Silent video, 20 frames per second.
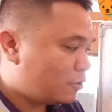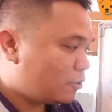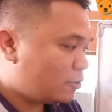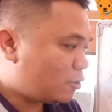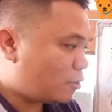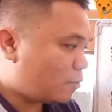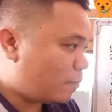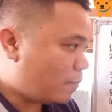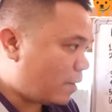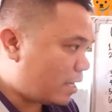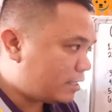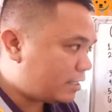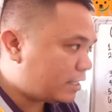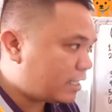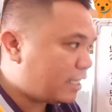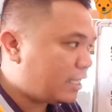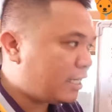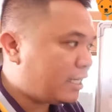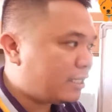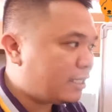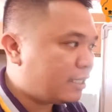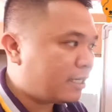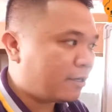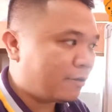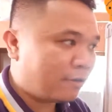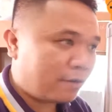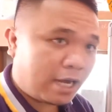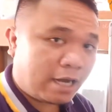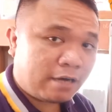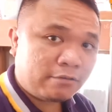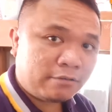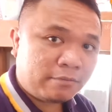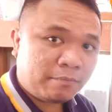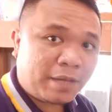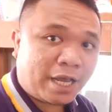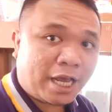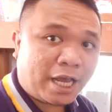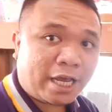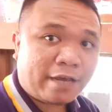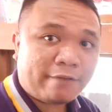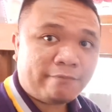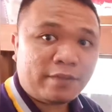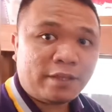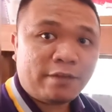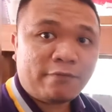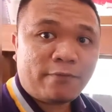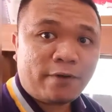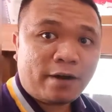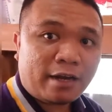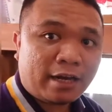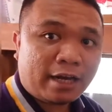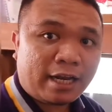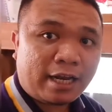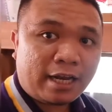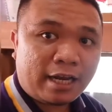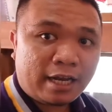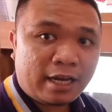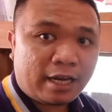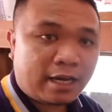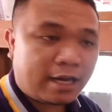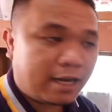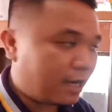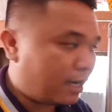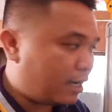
So basically the crowd behave differently